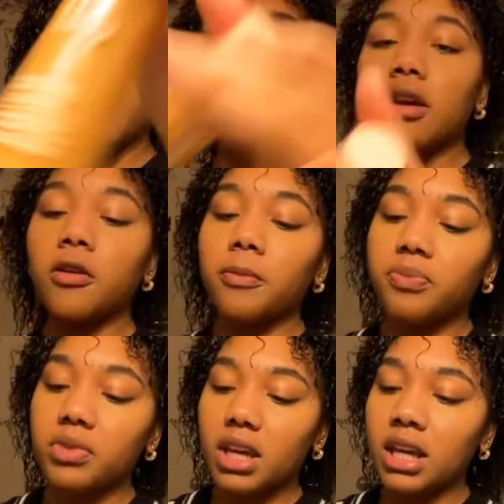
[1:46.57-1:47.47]
Glow
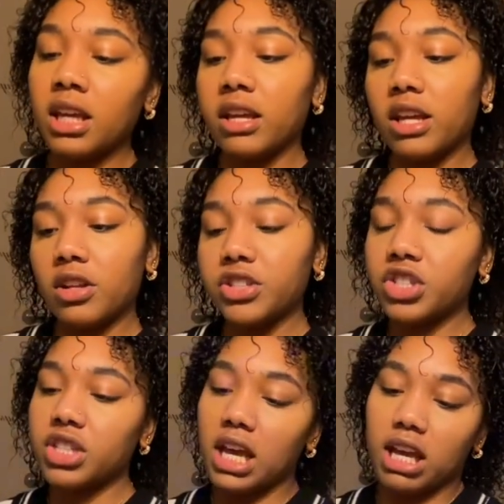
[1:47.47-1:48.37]
in
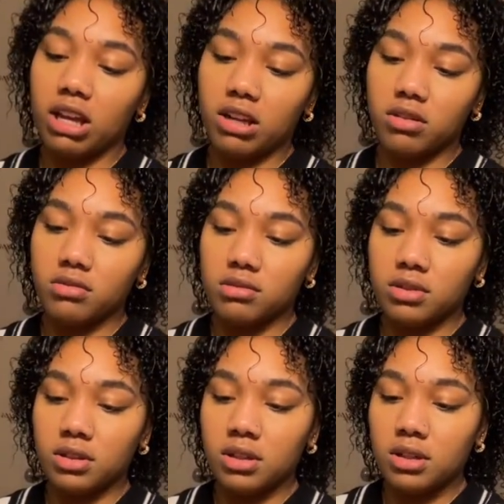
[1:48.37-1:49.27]
shade
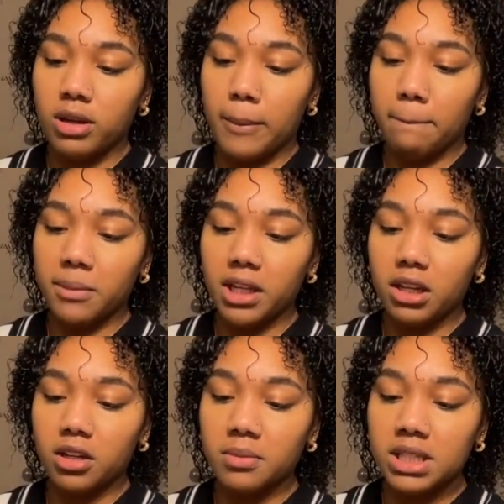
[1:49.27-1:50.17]

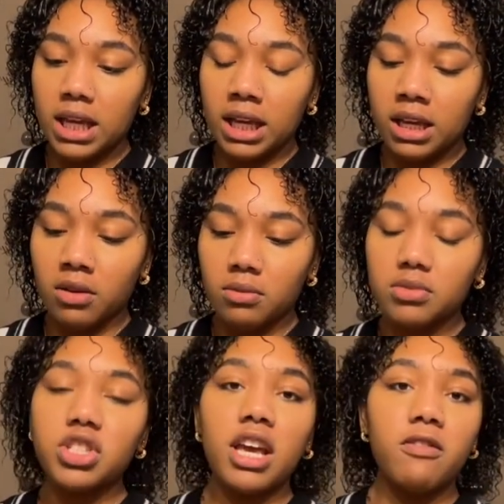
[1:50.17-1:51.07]
Medium Tan,
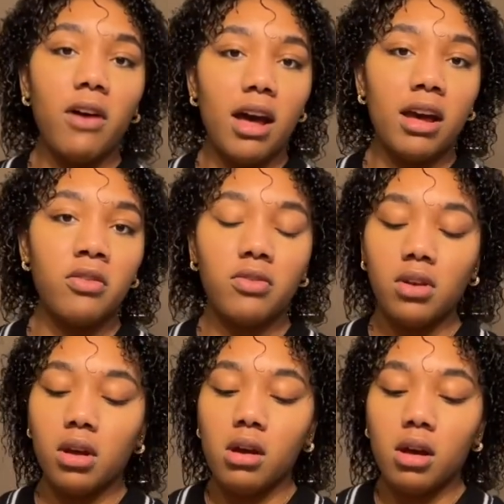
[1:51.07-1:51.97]
shade 5.
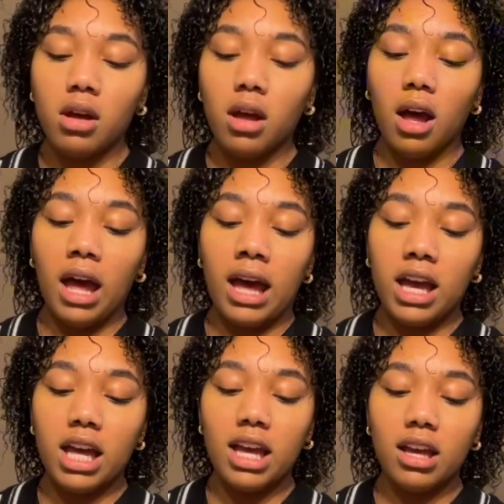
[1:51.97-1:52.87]

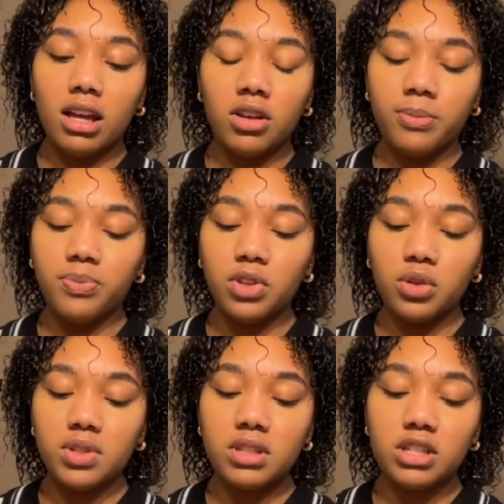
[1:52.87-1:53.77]
I
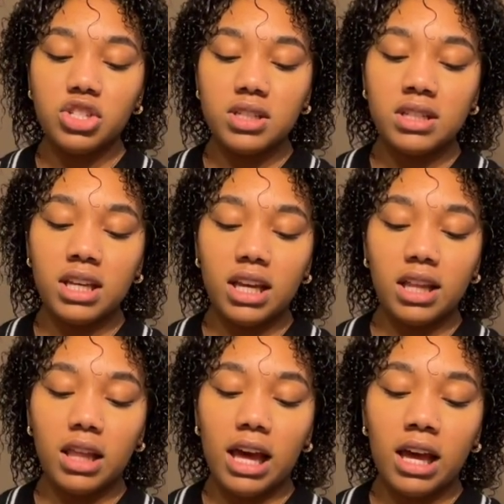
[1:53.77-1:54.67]
used to just get
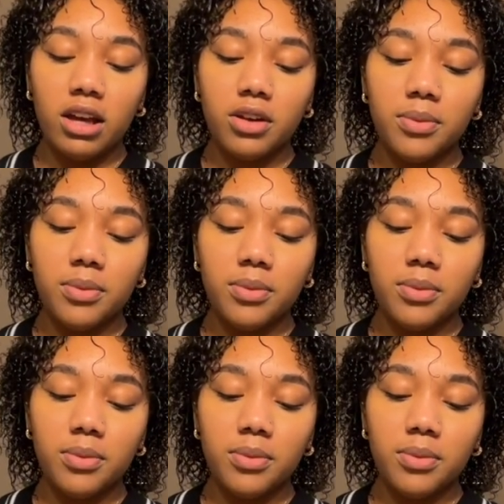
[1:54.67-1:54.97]
like